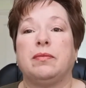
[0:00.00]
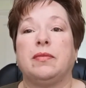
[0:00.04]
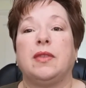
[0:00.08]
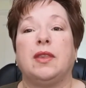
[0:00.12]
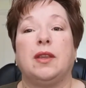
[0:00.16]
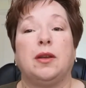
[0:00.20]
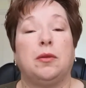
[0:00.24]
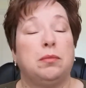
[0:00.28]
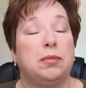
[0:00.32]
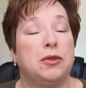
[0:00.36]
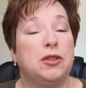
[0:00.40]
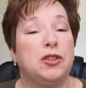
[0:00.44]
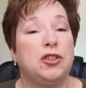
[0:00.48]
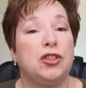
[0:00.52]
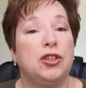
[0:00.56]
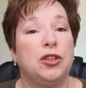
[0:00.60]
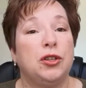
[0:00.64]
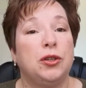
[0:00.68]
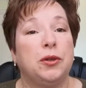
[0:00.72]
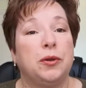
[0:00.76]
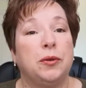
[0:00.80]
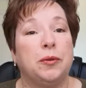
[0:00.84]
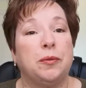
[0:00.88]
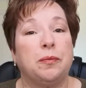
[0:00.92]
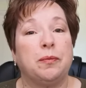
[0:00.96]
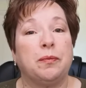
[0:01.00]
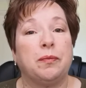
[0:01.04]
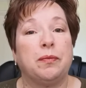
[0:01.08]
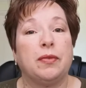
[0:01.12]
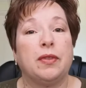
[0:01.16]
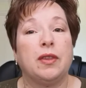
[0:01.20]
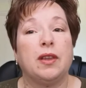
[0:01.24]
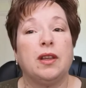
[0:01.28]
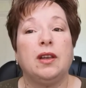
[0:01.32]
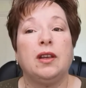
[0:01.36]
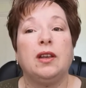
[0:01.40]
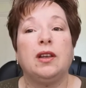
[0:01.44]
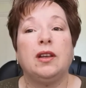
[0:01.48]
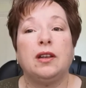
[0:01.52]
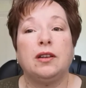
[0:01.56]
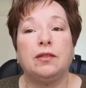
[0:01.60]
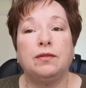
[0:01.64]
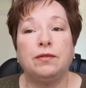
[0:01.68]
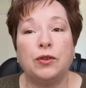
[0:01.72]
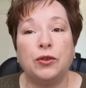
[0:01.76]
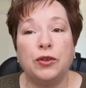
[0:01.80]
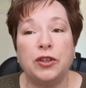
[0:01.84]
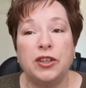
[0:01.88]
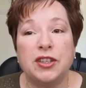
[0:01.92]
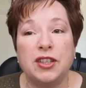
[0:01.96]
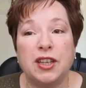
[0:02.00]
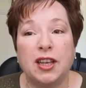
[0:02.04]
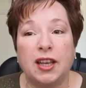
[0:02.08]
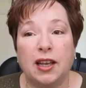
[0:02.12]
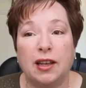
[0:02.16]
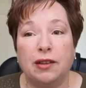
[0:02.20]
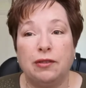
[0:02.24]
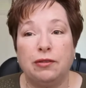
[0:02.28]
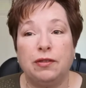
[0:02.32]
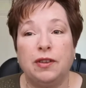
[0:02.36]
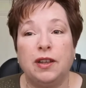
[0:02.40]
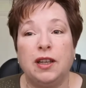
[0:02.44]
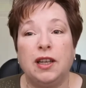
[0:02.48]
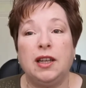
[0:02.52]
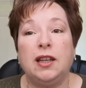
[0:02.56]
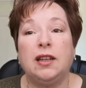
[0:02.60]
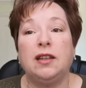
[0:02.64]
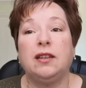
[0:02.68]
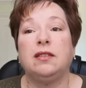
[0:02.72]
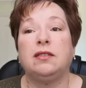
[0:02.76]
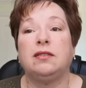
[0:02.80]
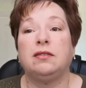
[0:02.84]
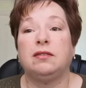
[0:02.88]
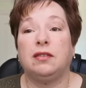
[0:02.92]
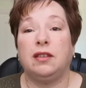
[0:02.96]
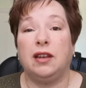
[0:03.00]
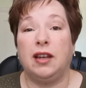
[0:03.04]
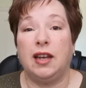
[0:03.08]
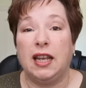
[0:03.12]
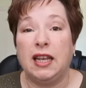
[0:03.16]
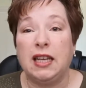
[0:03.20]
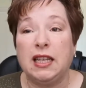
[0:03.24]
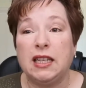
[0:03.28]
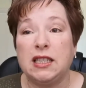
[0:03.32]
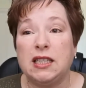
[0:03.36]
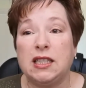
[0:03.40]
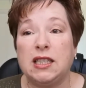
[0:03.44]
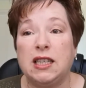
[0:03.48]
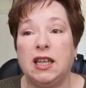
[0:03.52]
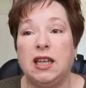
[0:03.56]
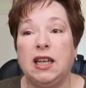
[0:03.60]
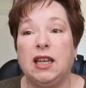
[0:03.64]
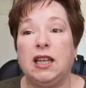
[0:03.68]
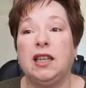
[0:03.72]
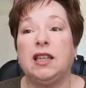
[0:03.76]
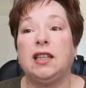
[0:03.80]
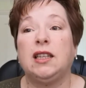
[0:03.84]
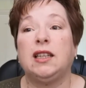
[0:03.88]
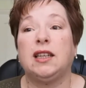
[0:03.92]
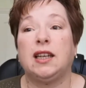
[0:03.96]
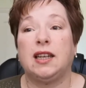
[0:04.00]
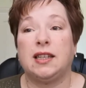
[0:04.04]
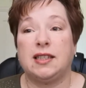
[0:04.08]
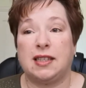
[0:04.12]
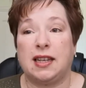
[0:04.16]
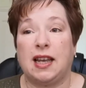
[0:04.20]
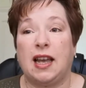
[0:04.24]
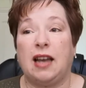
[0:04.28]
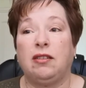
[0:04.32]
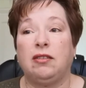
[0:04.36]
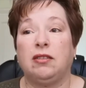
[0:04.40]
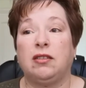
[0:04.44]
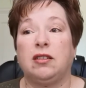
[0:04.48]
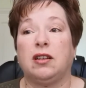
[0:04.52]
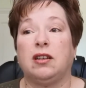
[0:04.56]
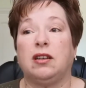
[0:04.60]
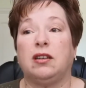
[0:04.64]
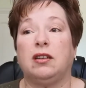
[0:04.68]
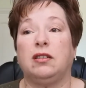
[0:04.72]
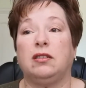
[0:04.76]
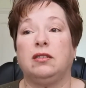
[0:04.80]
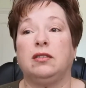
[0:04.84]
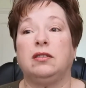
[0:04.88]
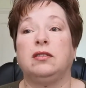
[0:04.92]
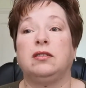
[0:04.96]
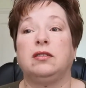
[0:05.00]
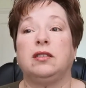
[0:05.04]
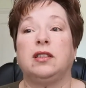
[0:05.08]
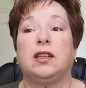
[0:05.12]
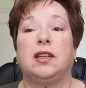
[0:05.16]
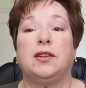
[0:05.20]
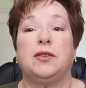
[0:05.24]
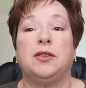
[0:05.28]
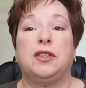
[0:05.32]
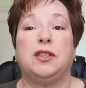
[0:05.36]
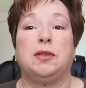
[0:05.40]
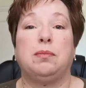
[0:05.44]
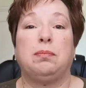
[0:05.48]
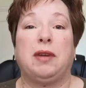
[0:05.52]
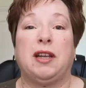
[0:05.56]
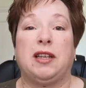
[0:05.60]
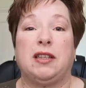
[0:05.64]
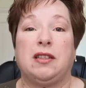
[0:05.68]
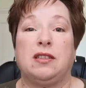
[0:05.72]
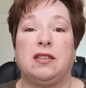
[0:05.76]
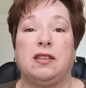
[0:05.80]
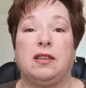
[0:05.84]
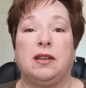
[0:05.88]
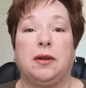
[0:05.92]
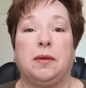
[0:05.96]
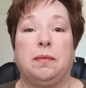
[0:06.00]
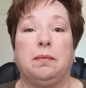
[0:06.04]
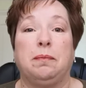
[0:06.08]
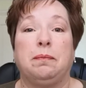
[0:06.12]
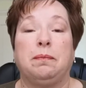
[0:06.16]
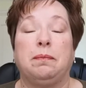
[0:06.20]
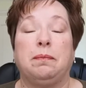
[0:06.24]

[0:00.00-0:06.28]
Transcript: Number 2, avoid caffeine, nicotine and alcohol close to bedtime.